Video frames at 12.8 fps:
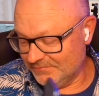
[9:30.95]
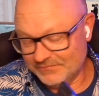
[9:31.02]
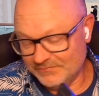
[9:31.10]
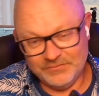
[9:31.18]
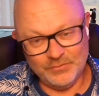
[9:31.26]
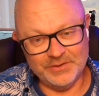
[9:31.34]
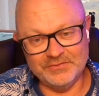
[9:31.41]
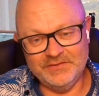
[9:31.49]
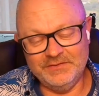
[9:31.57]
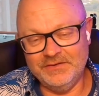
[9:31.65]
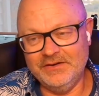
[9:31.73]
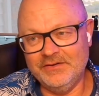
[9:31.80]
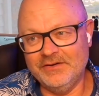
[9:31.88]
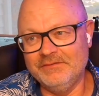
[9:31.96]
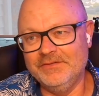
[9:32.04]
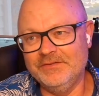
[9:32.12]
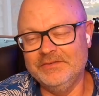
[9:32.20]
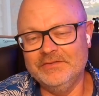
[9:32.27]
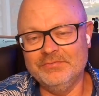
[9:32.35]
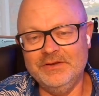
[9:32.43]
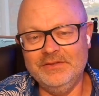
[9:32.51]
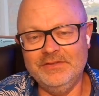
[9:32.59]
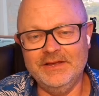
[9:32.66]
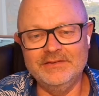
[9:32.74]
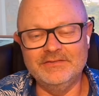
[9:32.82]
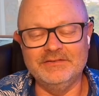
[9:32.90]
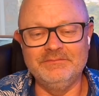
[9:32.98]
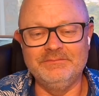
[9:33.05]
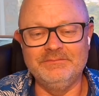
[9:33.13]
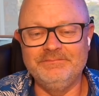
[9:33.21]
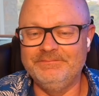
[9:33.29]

$479 versus $3,000.